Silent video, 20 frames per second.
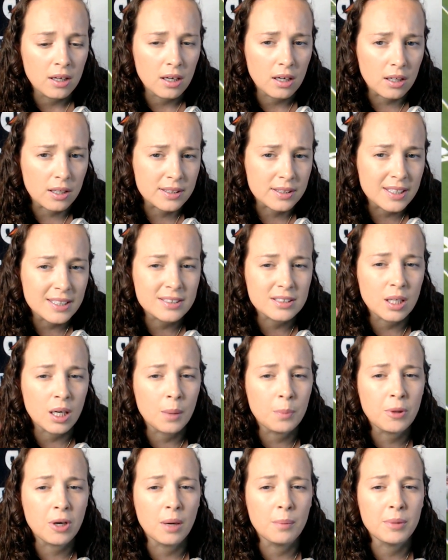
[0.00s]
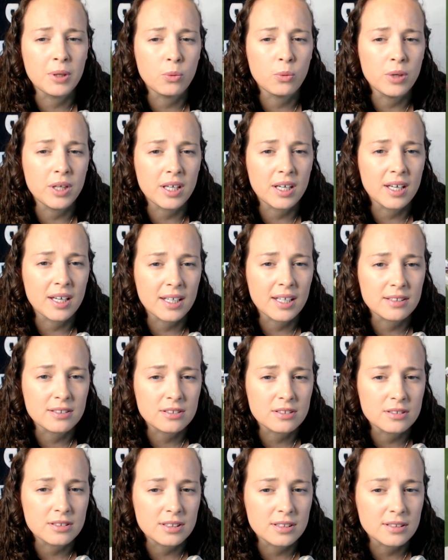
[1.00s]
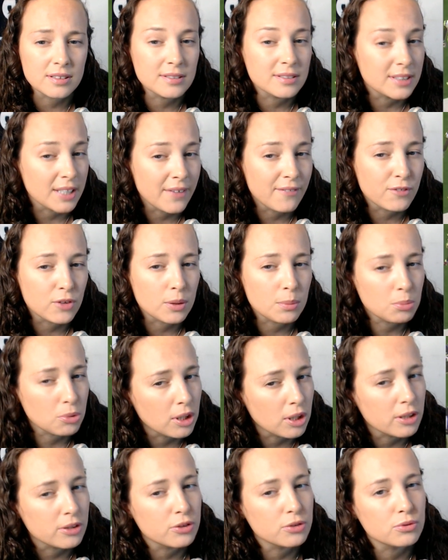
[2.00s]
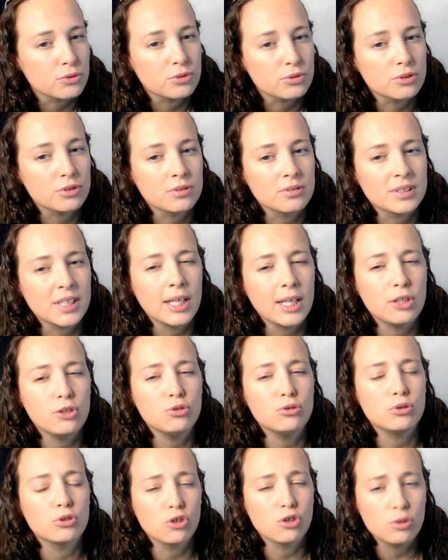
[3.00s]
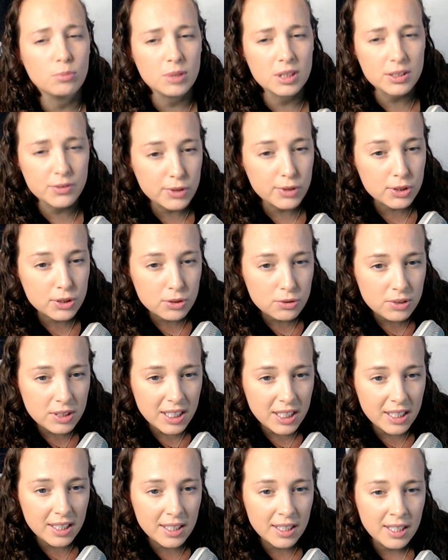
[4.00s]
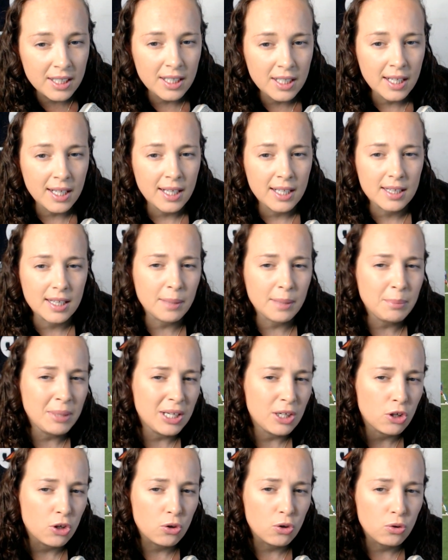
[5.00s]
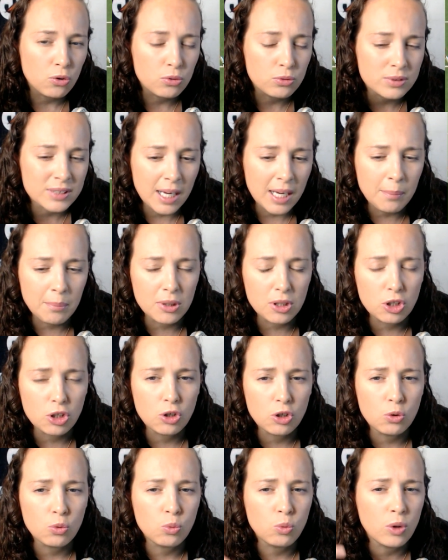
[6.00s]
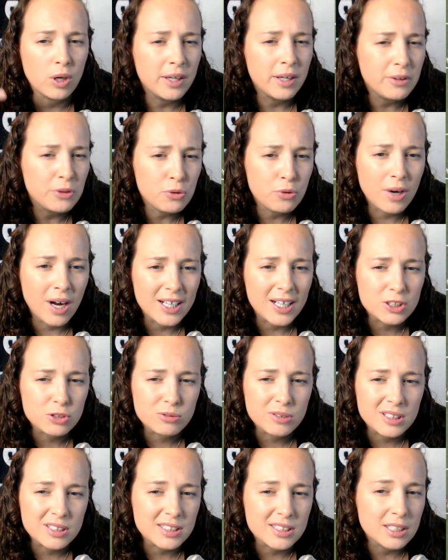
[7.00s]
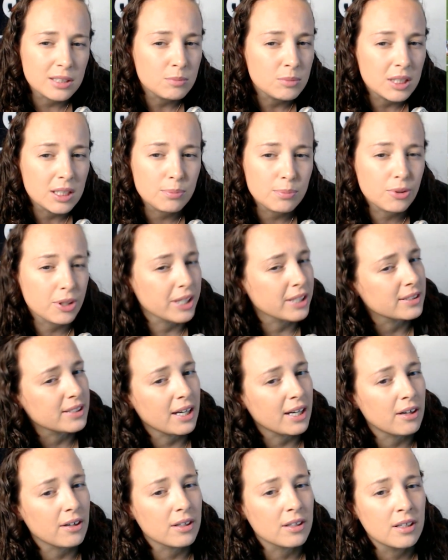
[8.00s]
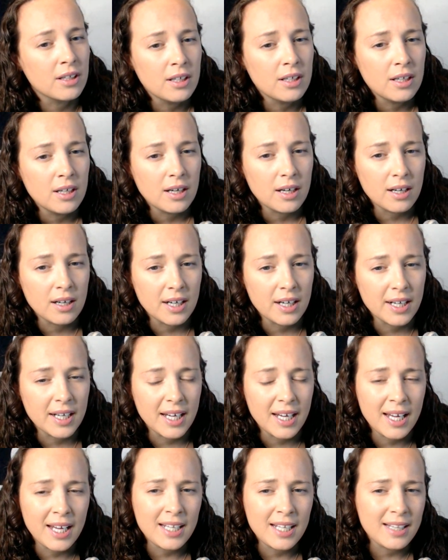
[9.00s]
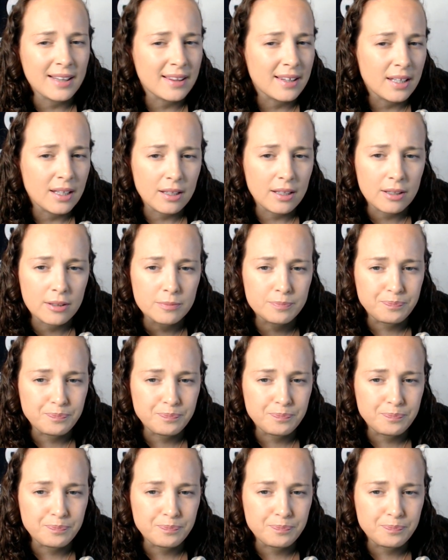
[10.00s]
this upcoming week against the Denver Broncos. Thank you so much for tuning in. Let me know down below what you guys want to see me break down on anything